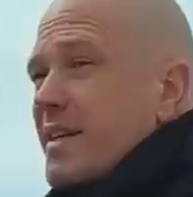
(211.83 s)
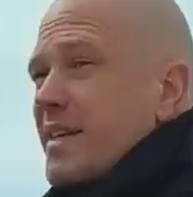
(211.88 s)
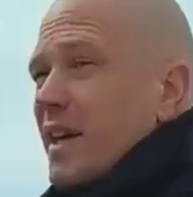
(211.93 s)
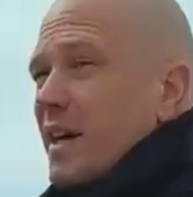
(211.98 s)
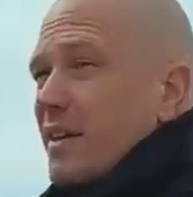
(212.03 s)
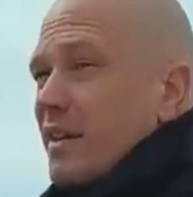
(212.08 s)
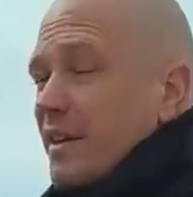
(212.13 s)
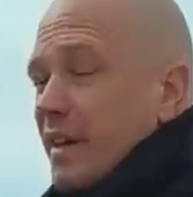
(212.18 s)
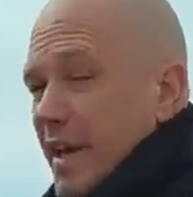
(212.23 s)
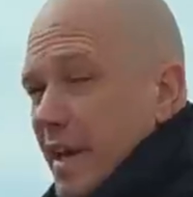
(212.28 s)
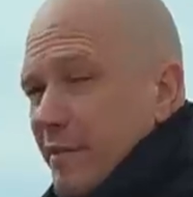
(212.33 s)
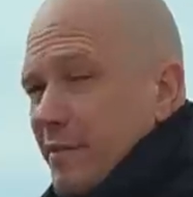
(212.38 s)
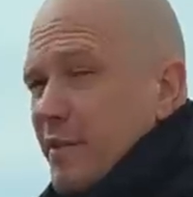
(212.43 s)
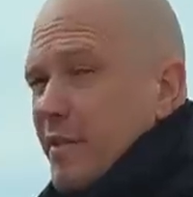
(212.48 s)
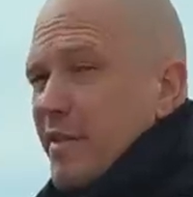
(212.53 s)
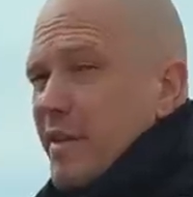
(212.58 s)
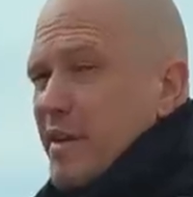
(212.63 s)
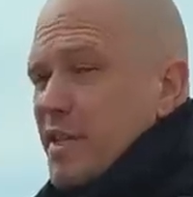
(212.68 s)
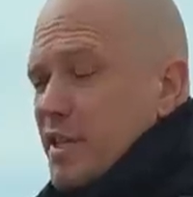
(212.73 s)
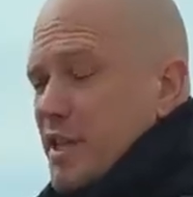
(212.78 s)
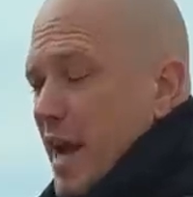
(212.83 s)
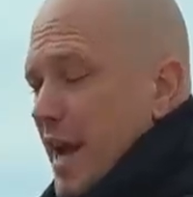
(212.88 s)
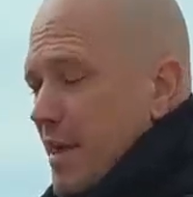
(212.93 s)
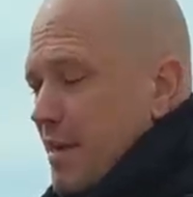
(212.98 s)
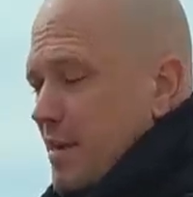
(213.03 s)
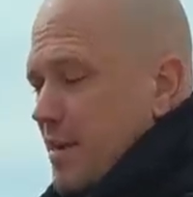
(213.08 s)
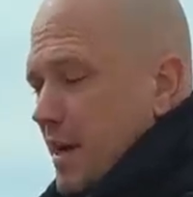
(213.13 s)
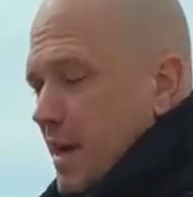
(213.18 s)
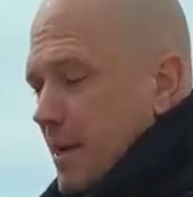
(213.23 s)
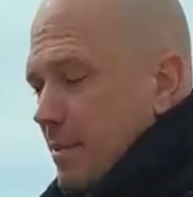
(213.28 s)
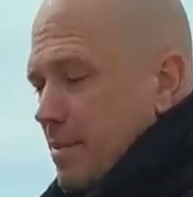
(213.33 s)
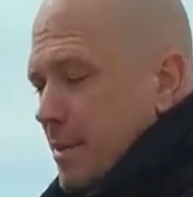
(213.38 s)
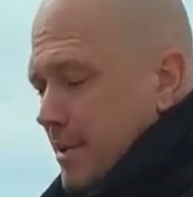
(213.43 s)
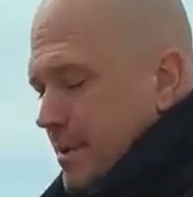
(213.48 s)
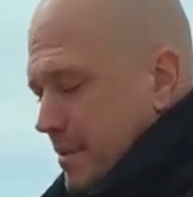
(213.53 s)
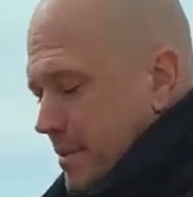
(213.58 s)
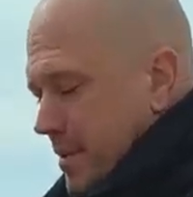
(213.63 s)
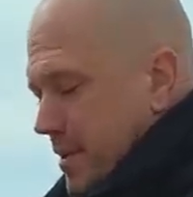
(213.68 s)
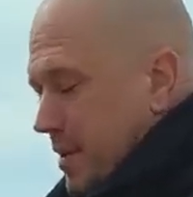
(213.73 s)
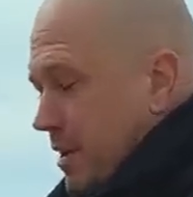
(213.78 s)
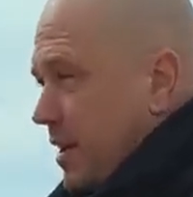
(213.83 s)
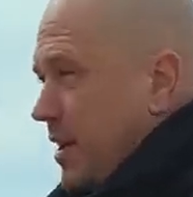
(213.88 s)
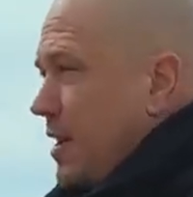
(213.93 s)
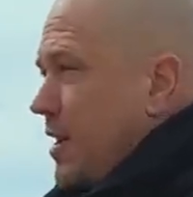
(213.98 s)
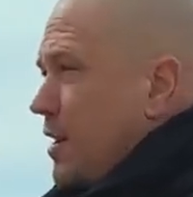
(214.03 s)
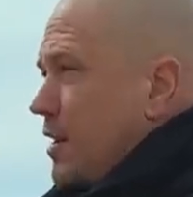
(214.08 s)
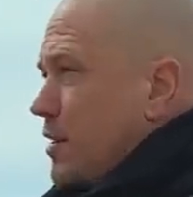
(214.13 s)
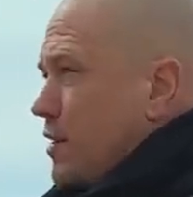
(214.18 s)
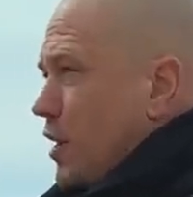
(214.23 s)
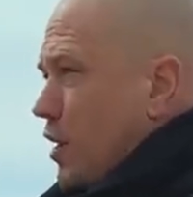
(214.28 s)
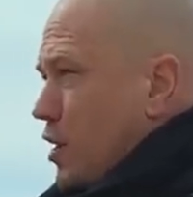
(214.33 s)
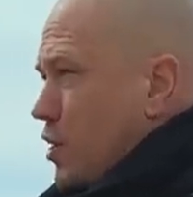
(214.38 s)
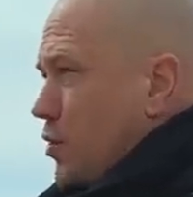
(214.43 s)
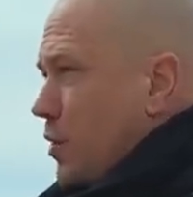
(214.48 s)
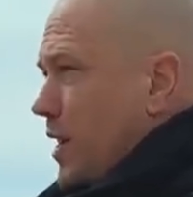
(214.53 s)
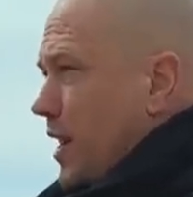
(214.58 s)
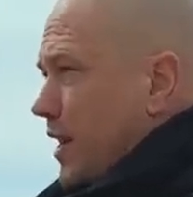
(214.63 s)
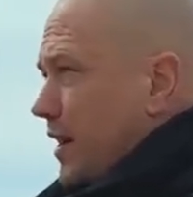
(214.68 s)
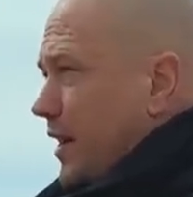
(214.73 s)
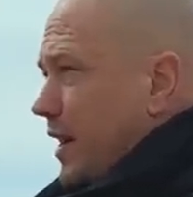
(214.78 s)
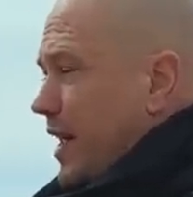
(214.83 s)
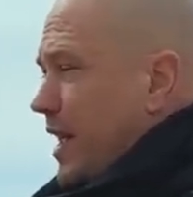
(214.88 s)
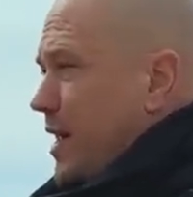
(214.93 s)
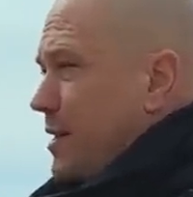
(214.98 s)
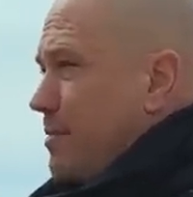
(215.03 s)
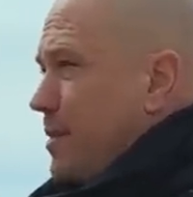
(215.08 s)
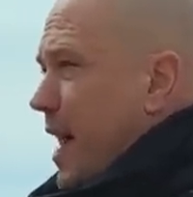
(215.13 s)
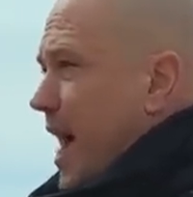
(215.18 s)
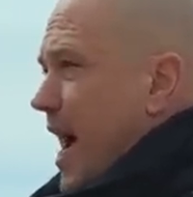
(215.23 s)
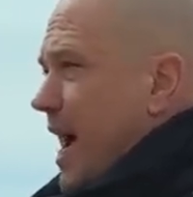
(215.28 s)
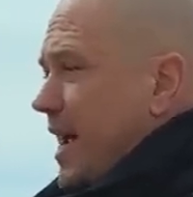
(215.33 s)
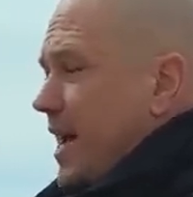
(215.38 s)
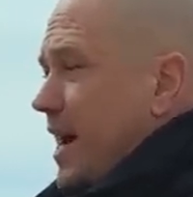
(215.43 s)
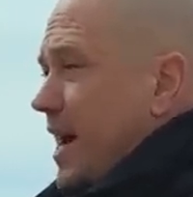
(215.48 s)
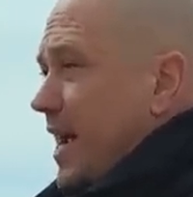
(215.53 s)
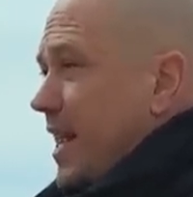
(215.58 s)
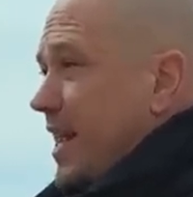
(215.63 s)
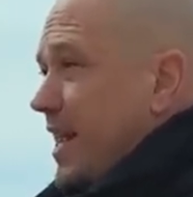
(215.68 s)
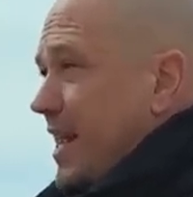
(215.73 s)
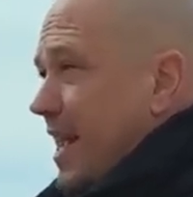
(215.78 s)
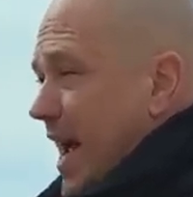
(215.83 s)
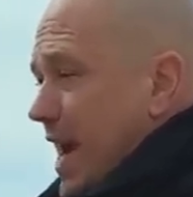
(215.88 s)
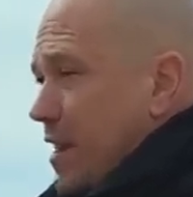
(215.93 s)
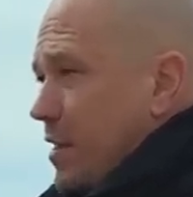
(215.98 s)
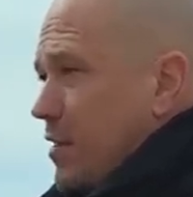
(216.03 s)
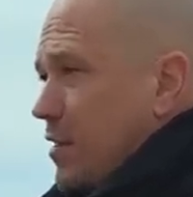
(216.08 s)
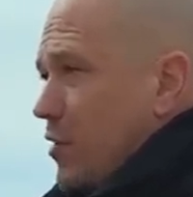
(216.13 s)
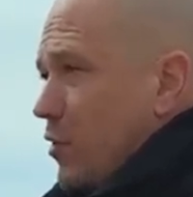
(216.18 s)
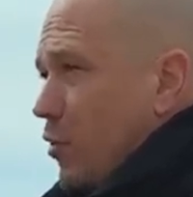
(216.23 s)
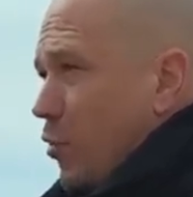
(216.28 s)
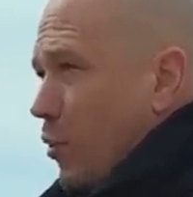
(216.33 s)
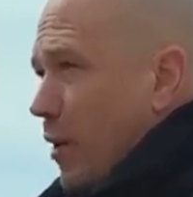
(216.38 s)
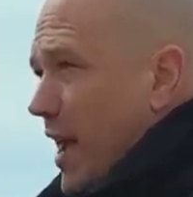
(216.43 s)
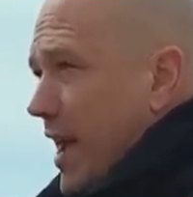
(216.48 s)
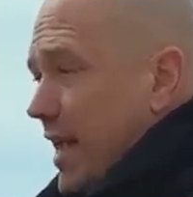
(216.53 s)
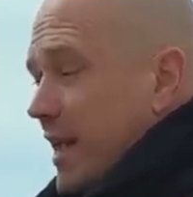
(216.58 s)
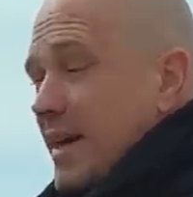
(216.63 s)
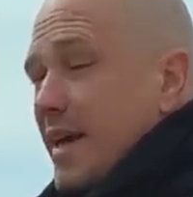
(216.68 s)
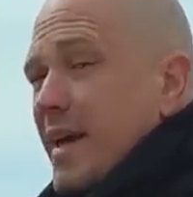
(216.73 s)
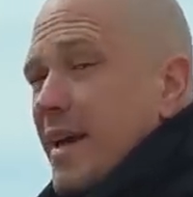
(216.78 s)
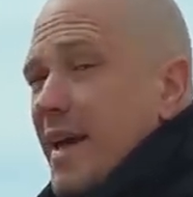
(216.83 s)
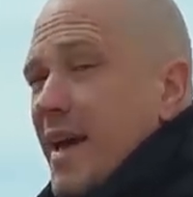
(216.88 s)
to lift the chest up so you can lean back against the weight.